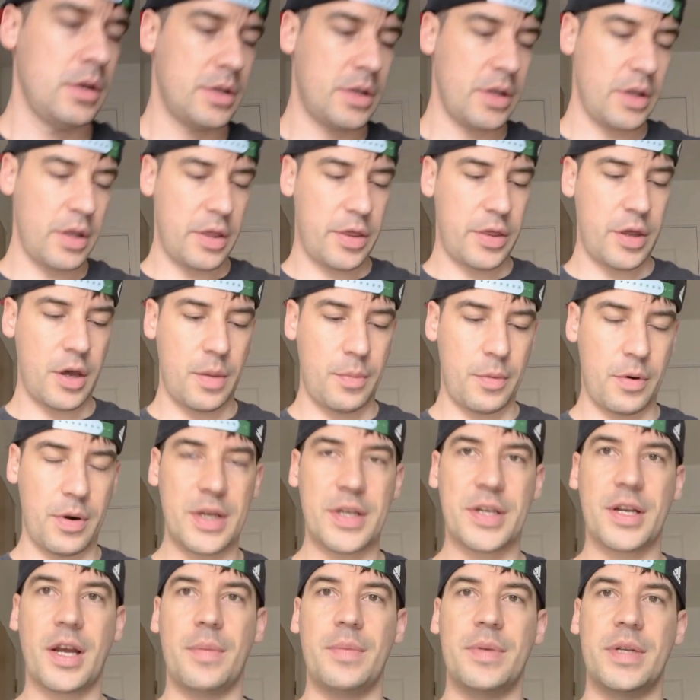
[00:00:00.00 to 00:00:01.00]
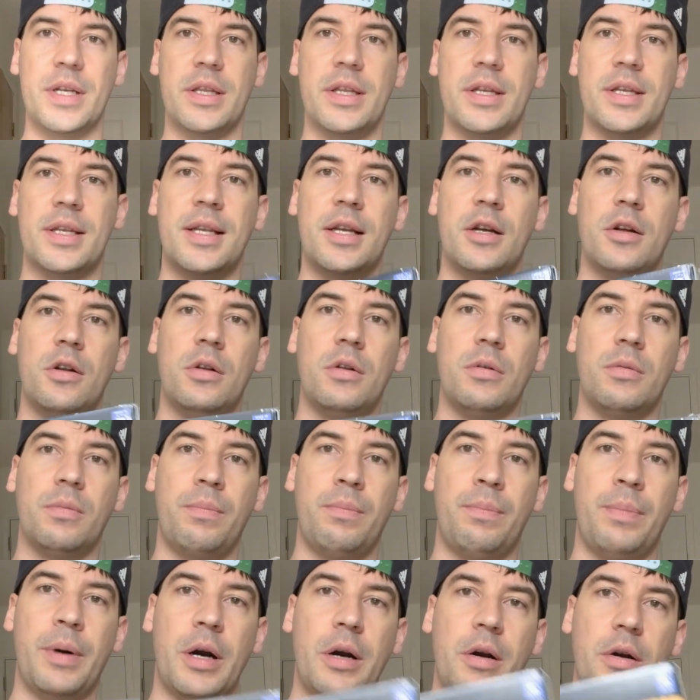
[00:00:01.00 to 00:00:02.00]
So the Thermarest comes in this little
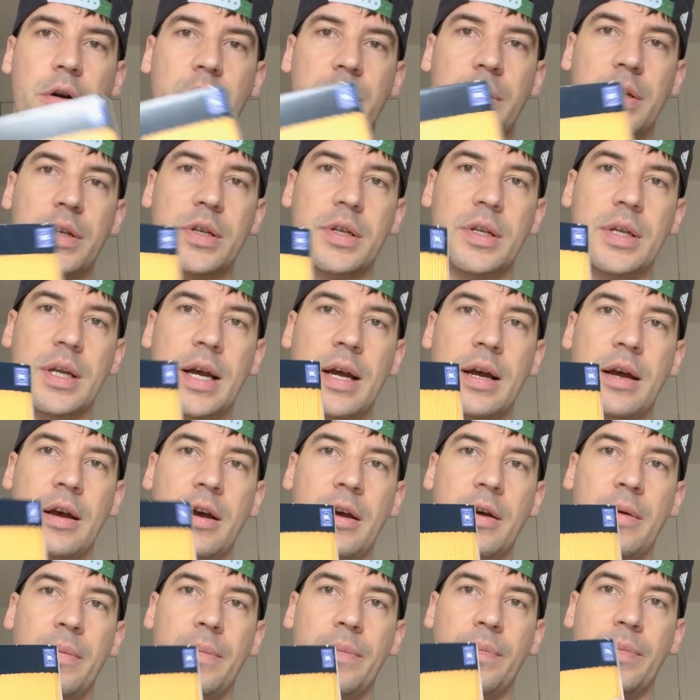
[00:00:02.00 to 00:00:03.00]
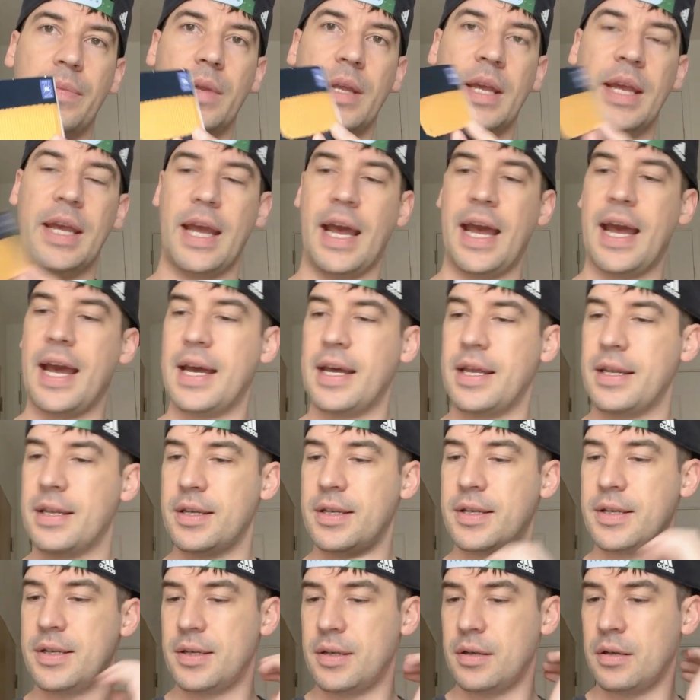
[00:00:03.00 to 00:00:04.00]
box. It
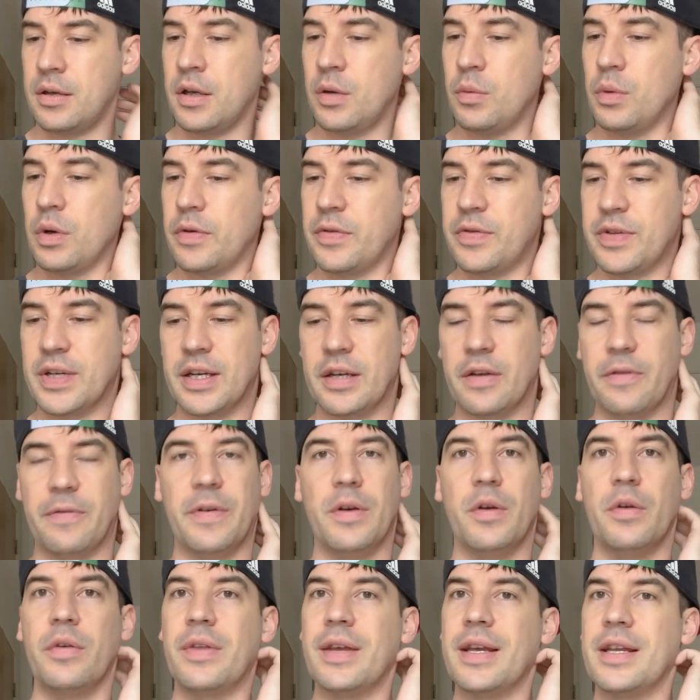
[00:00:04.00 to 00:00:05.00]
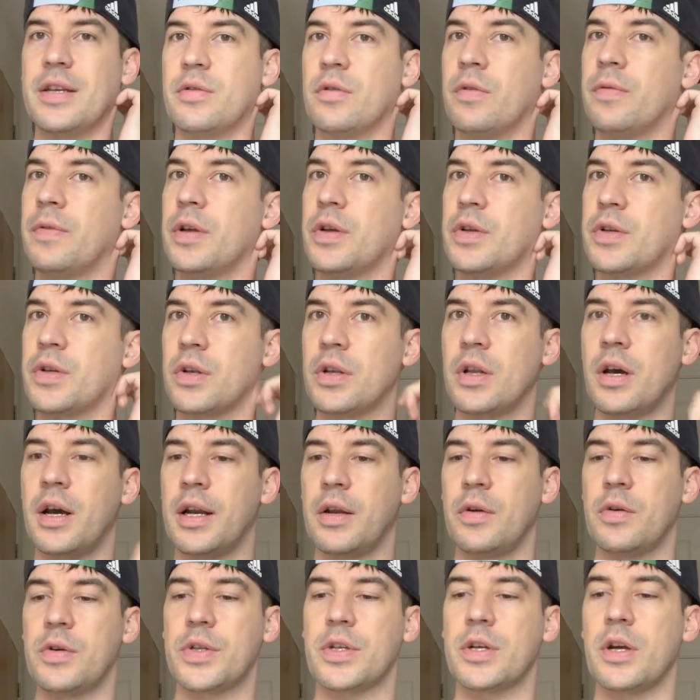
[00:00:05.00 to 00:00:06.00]
has, you would have seen a few of these reviews
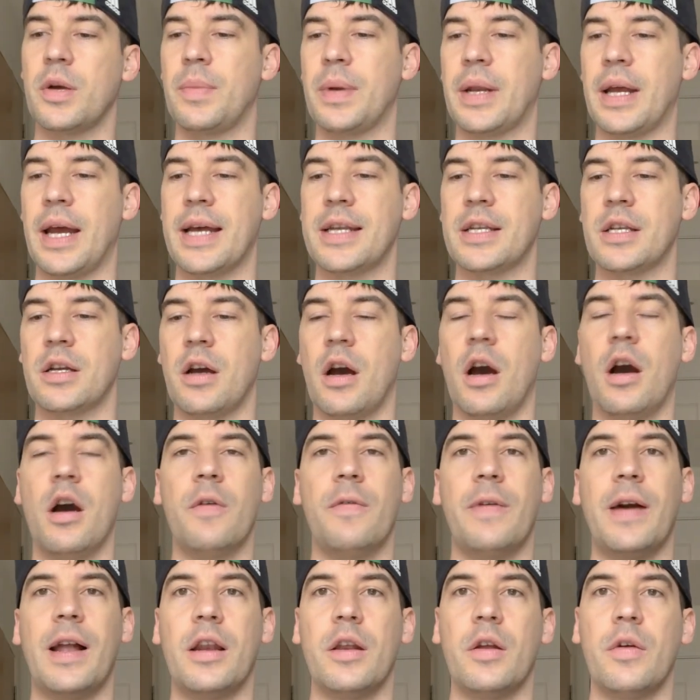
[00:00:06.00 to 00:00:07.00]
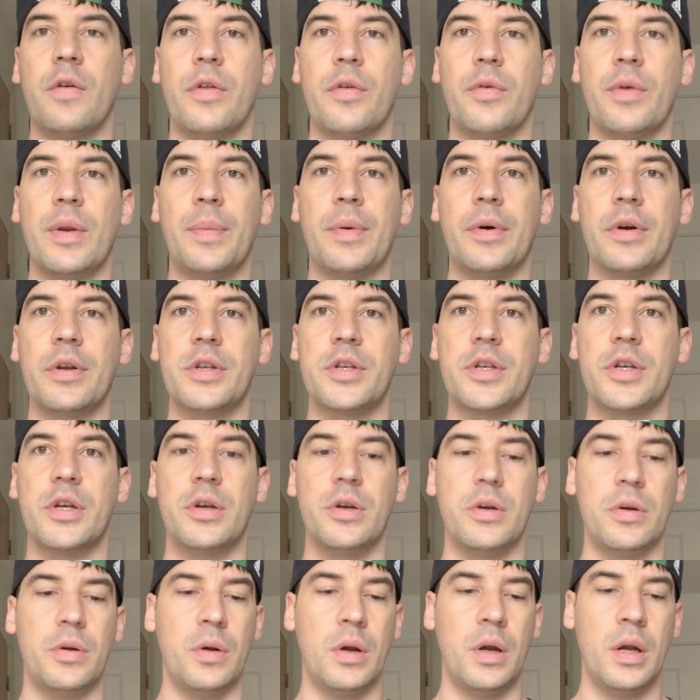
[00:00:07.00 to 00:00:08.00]
online also, but it has an R value of
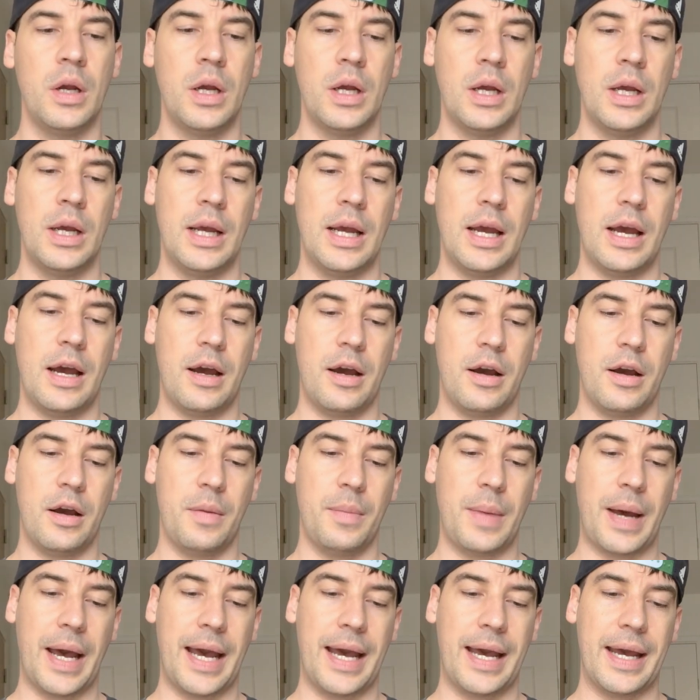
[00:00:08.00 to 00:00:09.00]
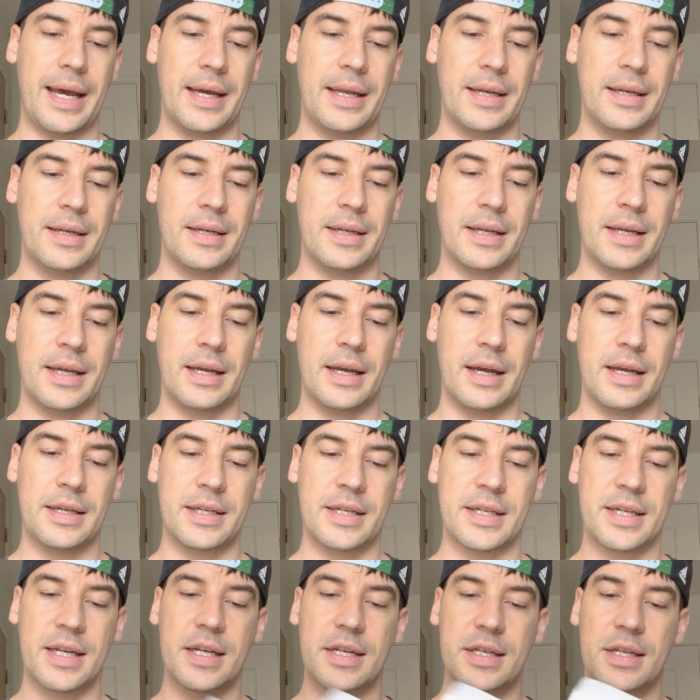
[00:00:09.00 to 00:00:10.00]
3.2. And it,
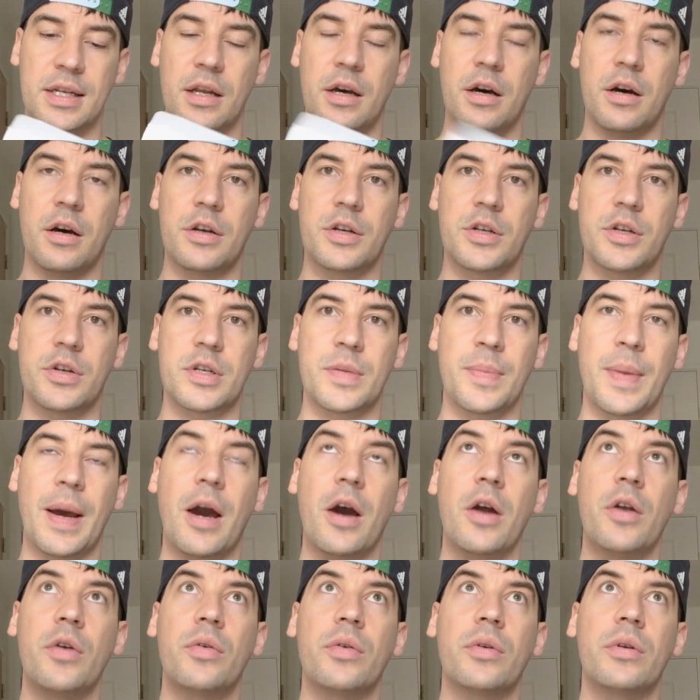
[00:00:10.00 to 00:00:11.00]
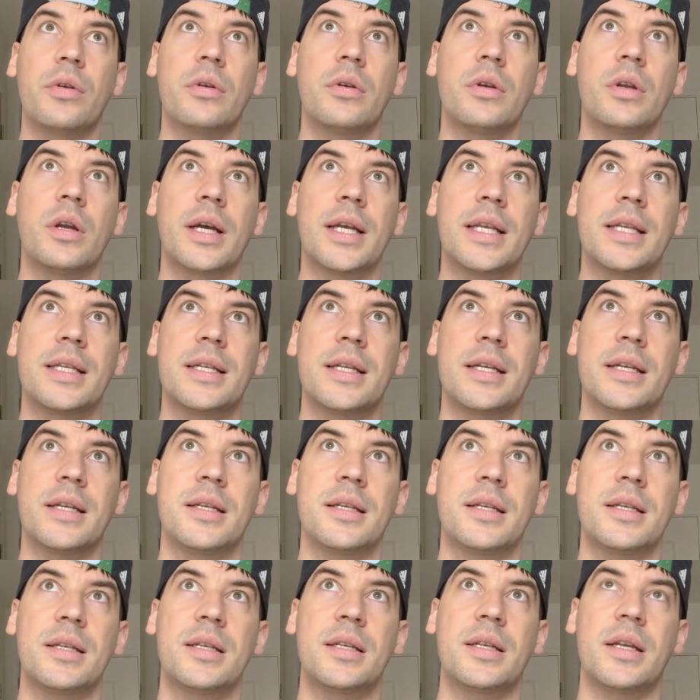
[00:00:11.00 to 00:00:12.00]
as I said, it's large. It's about
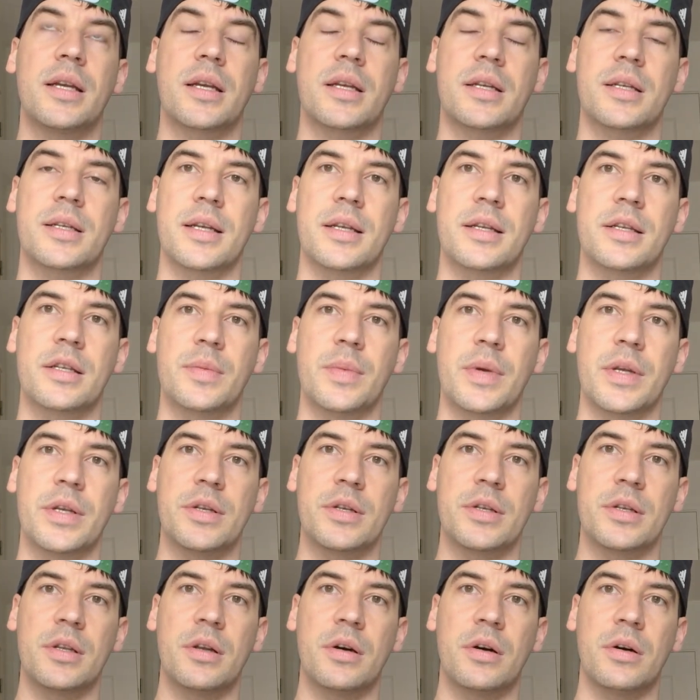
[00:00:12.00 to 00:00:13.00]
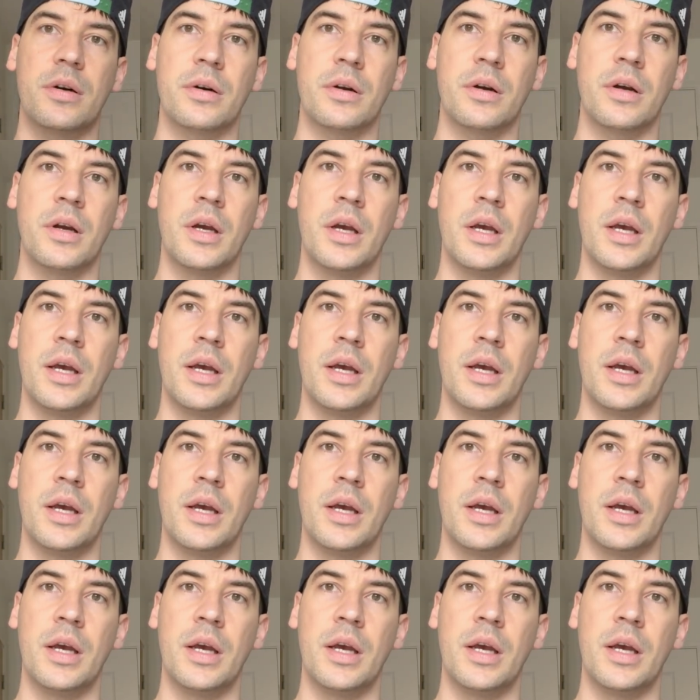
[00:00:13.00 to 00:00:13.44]
196 centimeters long